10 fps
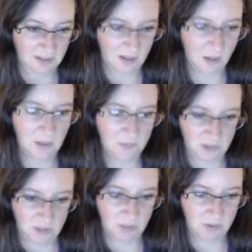okay,
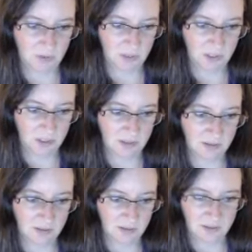so we've already
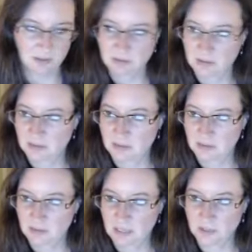
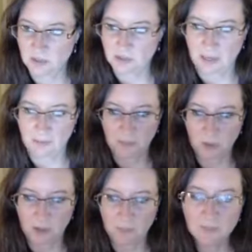answered that.
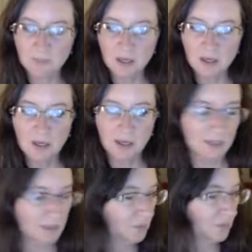Okay,
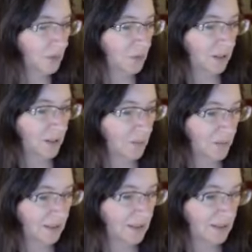let me look at my
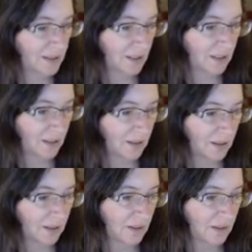list
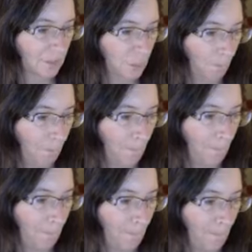here,
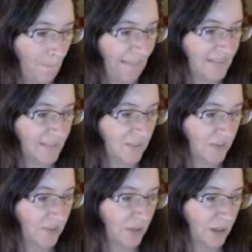see if
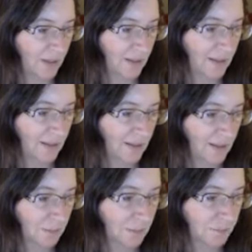I've forgotten anything.